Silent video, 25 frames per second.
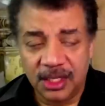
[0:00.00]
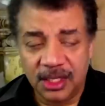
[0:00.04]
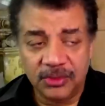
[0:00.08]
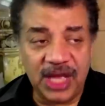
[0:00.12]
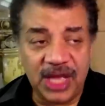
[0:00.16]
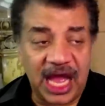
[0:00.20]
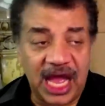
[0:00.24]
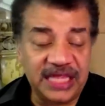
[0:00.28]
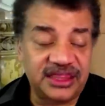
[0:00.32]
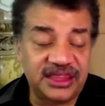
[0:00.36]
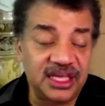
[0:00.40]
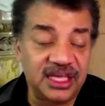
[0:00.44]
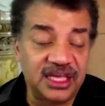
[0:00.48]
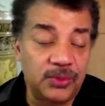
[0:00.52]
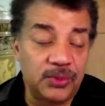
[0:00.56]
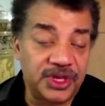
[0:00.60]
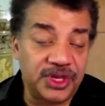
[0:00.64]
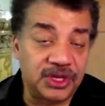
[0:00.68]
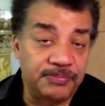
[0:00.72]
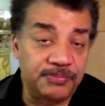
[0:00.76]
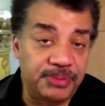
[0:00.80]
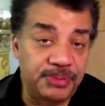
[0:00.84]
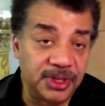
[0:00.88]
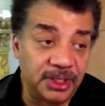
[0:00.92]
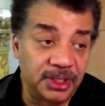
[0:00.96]
I think we
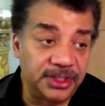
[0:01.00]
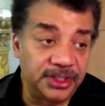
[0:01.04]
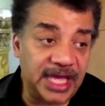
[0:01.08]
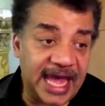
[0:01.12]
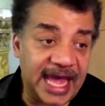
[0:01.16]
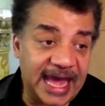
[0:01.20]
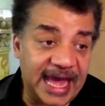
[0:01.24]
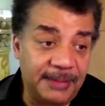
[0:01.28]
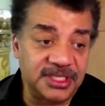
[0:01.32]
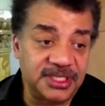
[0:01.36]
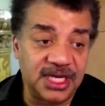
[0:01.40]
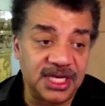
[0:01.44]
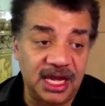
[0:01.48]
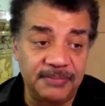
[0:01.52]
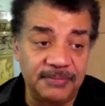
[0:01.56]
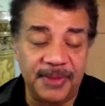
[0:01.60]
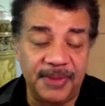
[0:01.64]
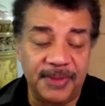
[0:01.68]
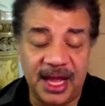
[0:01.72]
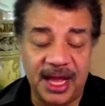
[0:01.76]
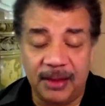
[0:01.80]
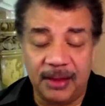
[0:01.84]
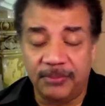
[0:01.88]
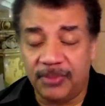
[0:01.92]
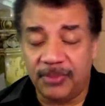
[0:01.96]
could build a habitat
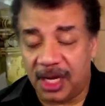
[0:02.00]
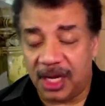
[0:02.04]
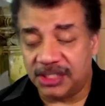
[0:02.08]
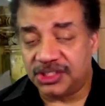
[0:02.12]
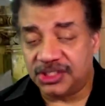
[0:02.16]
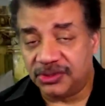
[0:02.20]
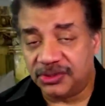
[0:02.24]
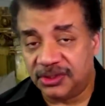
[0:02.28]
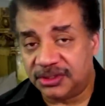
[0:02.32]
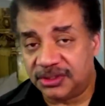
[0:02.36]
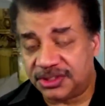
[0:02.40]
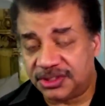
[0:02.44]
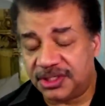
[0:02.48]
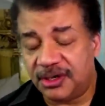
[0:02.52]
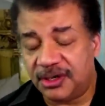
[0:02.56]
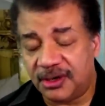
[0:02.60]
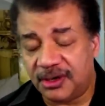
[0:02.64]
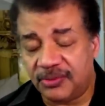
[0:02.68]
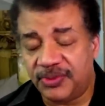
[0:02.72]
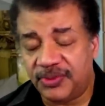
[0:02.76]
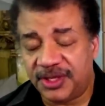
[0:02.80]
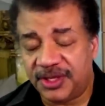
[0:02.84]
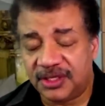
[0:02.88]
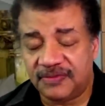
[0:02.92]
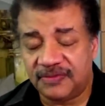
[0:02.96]
module. Sure,
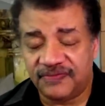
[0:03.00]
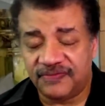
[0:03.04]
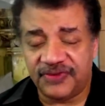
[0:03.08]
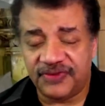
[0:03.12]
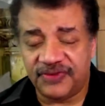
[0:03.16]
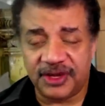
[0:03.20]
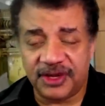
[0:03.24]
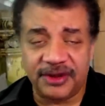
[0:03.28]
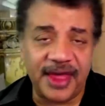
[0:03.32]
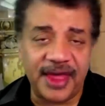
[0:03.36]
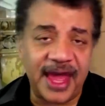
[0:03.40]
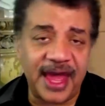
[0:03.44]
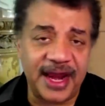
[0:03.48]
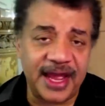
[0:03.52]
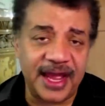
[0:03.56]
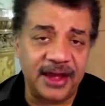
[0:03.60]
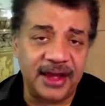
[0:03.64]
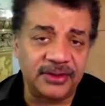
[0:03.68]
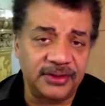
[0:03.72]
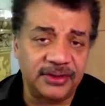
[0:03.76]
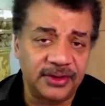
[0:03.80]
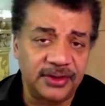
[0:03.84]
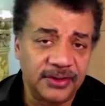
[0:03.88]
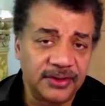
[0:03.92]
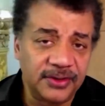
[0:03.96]
we can figure that out.